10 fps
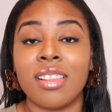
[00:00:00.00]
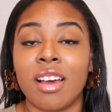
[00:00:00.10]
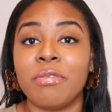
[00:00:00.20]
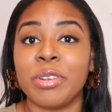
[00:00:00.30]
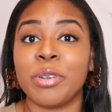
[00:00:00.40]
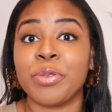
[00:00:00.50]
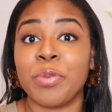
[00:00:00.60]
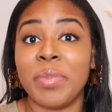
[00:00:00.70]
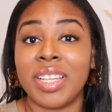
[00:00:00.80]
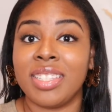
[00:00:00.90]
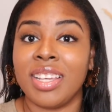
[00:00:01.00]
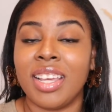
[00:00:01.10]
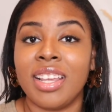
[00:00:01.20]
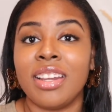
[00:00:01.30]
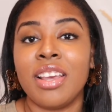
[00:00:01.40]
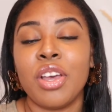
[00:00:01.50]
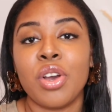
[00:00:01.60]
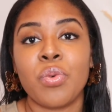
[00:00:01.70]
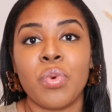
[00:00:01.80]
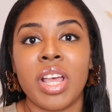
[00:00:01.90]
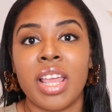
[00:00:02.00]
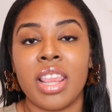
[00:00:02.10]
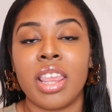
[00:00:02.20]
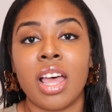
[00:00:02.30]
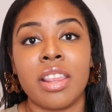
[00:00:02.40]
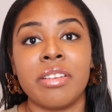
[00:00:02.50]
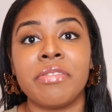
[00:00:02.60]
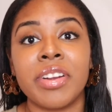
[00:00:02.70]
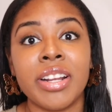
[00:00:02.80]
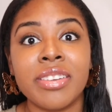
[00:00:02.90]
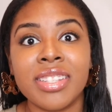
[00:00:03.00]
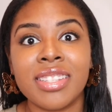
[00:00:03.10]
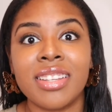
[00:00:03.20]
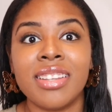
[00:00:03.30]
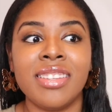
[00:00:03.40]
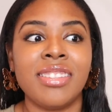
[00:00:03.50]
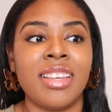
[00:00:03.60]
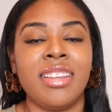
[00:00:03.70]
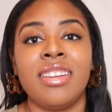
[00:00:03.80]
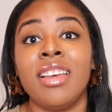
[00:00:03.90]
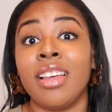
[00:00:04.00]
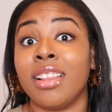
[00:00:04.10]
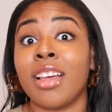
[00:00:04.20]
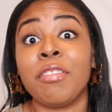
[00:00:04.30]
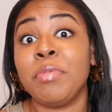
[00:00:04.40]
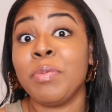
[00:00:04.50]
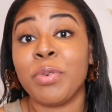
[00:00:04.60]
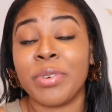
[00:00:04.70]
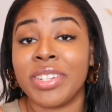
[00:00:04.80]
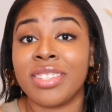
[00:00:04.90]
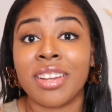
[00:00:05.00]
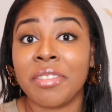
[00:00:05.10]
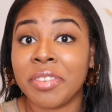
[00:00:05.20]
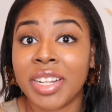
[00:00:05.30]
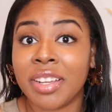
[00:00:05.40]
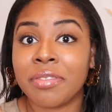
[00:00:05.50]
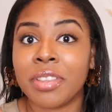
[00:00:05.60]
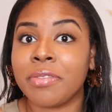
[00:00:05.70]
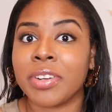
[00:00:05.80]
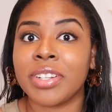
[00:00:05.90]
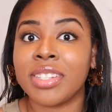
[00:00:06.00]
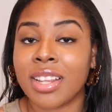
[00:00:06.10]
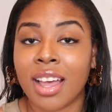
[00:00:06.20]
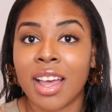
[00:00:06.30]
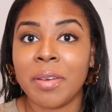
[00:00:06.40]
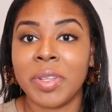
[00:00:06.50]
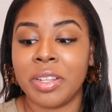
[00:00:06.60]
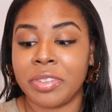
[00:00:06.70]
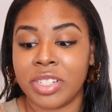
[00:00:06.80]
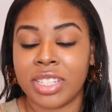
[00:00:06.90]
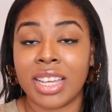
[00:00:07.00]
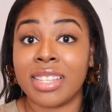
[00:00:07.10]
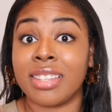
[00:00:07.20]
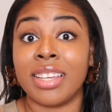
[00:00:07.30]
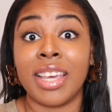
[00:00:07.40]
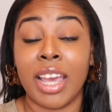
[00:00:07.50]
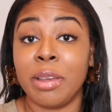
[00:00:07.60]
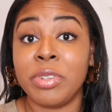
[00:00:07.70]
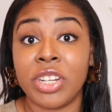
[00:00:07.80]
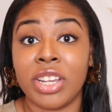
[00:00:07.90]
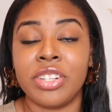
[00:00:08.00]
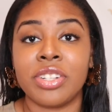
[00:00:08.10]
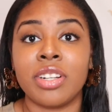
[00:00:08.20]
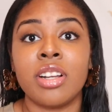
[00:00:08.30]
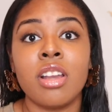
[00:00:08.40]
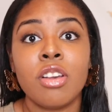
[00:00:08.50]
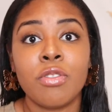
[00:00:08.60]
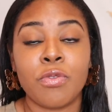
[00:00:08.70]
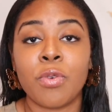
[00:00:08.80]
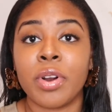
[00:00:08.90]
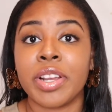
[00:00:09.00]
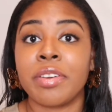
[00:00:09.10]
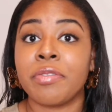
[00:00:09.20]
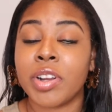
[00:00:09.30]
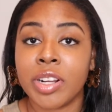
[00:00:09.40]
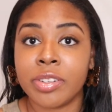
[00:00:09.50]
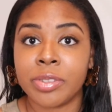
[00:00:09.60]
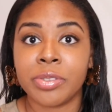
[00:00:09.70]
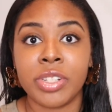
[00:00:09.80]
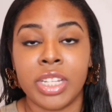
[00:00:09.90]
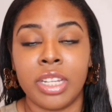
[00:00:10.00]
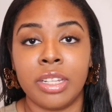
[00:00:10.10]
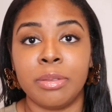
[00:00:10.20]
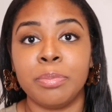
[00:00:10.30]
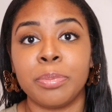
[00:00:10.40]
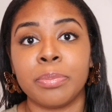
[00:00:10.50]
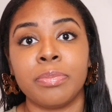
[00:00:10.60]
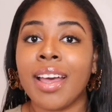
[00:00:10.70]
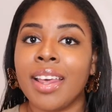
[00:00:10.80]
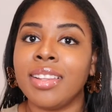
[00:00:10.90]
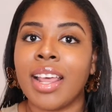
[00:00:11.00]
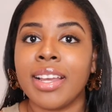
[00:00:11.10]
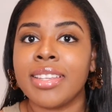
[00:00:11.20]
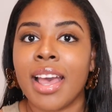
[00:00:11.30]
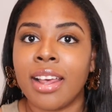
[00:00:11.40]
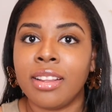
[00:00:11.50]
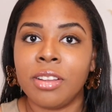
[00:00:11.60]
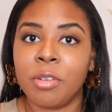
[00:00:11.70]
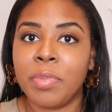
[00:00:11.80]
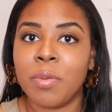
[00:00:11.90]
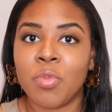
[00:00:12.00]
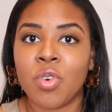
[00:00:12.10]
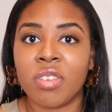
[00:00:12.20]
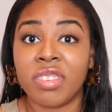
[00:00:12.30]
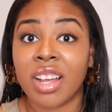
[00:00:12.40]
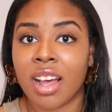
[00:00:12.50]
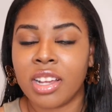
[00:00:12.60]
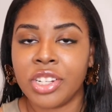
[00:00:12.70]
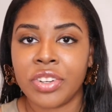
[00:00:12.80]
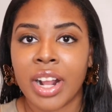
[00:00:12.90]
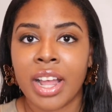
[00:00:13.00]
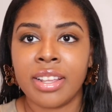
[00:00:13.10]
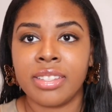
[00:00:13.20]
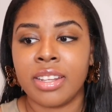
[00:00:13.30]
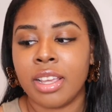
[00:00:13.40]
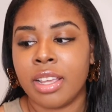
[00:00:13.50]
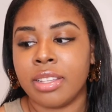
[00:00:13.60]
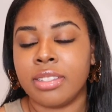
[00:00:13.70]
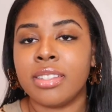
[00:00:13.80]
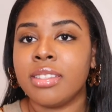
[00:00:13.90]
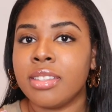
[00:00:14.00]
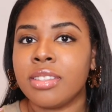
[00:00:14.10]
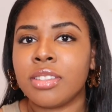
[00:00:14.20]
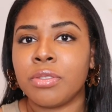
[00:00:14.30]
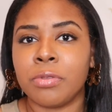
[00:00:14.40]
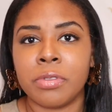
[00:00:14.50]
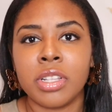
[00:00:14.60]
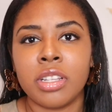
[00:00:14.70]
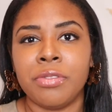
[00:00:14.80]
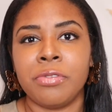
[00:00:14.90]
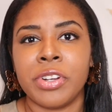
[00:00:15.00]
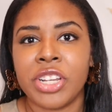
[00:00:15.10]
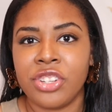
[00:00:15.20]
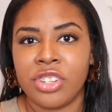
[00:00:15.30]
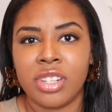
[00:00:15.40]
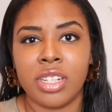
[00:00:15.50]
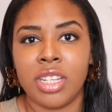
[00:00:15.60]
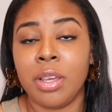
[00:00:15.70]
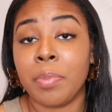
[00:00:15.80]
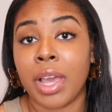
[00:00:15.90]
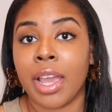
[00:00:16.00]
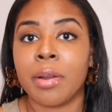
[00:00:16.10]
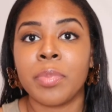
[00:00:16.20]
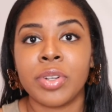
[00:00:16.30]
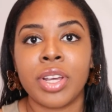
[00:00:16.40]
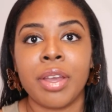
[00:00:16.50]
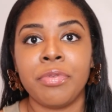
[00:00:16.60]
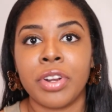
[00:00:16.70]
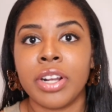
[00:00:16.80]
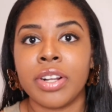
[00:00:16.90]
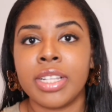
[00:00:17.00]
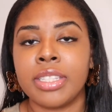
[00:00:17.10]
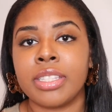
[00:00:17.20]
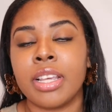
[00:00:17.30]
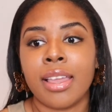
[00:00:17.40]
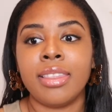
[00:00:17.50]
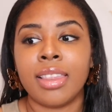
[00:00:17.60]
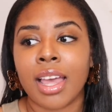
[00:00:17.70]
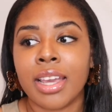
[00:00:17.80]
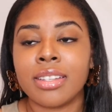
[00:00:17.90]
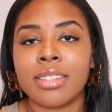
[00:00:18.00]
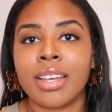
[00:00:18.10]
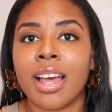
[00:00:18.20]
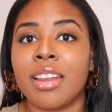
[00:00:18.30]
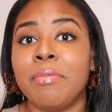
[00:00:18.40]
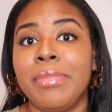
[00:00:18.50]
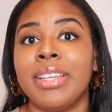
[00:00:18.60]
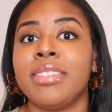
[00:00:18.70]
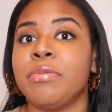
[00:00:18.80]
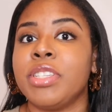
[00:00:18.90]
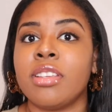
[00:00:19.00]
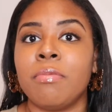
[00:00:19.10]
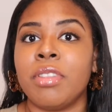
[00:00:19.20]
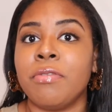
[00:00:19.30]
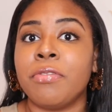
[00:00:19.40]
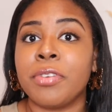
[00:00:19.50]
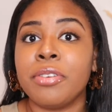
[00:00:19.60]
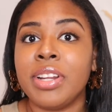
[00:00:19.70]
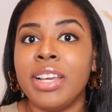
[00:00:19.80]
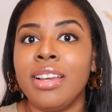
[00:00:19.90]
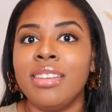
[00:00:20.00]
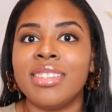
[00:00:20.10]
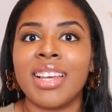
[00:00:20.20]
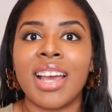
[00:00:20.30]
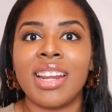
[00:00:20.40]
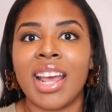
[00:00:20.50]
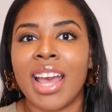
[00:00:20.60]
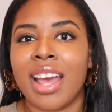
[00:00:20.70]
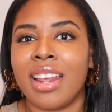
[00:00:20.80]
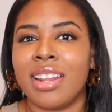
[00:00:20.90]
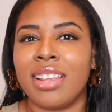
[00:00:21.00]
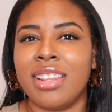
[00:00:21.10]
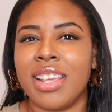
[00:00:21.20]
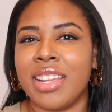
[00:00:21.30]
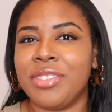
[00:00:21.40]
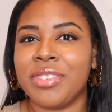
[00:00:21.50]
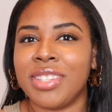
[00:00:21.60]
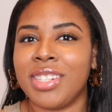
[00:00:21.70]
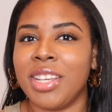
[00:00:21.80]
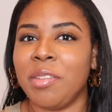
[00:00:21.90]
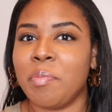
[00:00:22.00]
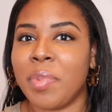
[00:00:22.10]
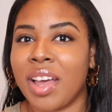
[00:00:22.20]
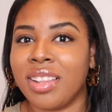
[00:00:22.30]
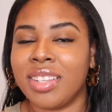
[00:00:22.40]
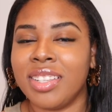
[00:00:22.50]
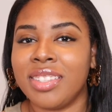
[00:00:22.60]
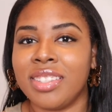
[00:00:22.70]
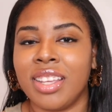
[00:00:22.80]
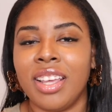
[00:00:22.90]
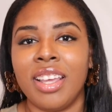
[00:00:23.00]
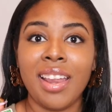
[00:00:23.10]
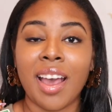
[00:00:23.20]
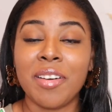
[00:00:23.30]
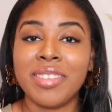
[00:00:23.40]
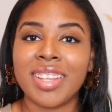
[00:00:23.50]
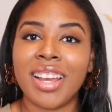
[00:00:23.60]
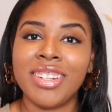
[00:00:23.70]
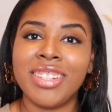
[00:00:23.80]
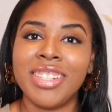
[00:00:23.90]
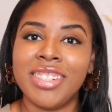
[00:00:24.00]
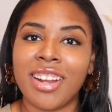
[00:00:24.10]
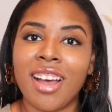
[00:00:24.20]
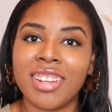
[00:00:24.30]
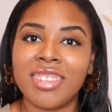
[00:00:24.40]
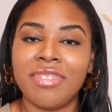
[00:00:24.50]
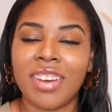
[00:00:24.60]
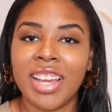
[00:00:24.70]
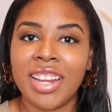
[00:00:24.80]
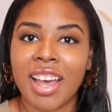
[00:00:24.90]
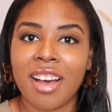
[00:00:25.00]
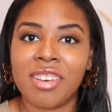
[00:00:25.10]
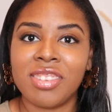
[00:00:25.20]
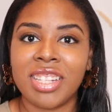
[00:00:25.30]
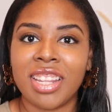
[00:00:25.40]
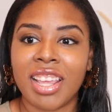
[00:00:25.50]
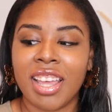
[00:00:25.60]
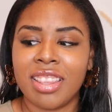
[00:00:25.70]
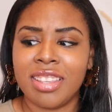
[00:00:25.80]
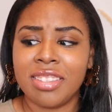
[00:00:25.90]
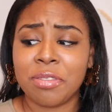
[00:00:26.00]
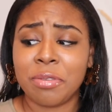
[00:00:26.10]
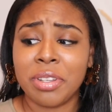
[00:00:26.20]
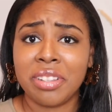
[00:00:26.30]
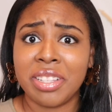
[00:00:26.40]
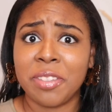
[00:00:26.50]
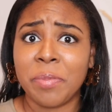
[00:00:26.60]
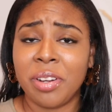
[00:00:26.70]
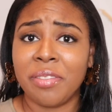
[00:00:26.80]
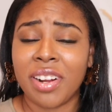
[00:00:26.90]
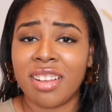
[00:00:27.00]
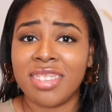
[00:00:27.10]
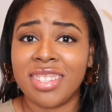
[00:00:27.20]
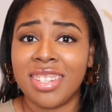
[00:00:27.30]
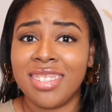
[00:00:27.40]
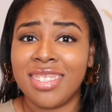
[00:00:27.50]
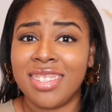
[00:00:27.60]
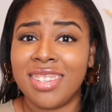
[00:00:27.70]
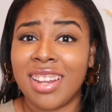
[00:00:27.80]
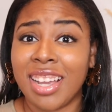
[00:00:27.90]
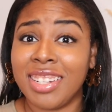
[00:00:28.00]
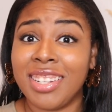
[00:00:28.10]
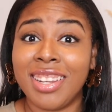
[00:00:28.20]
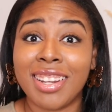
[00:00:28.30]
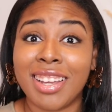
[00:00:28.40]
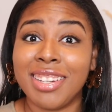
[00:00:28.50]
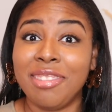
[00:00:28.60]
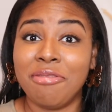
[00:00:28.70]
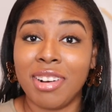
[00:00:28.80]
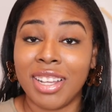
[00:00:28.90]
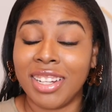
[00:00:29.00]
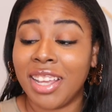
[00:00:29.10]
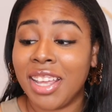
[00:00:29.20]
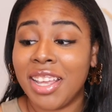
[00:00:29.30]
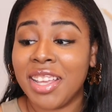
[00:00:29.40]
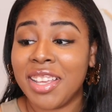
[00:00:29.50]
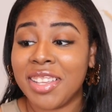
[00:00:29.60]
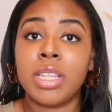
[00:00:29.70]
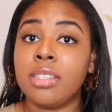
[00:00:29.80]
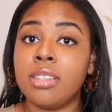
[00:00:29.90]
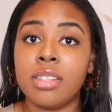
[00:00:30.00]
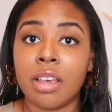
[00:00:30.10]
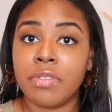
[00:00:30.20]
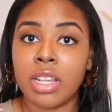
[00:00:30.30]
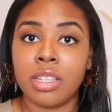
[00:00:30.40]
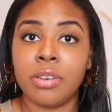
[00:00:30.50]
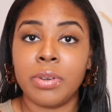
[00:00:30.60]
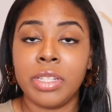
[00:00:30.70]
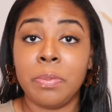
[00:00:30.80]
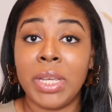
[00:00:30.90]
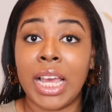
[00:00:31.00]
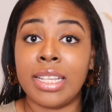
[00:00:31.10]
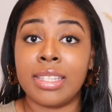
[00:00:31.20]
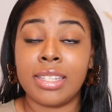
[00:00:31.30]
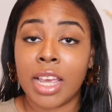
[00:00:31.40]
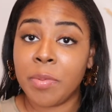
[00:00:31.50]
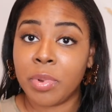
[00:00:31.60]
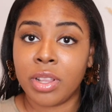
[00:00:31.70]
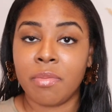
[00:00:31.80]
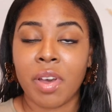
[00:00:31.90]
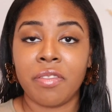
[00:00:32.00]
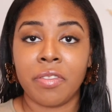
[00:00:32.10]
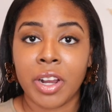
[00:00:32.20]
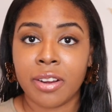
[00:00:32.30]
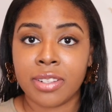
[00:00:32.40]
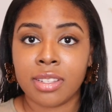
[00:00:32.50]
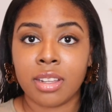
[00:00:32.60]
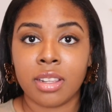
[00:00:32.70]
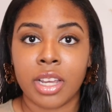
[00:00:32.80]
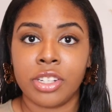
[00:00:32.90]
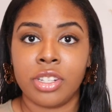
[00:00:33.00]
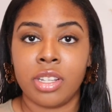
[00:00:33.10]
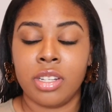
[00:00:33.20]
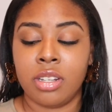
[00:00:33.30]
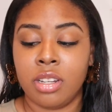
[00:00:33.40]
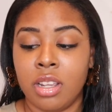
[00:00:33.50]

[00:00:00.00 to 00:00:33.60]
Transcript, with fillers: a lot of girls were mixing it with other fragrances and a lot of people were discovering it for the first time and they were just like it's a game changer for your fragrance routine kind of like to add a little bit more of a contrast. Since this is a really rich, deep amber type fragrance, I like to kind of mix it with something fruity to kind of add an interesting balance. And I was actually shocked to find out that this oil has been around since 1991. This is definitely going to be a staple in my fragrance collection.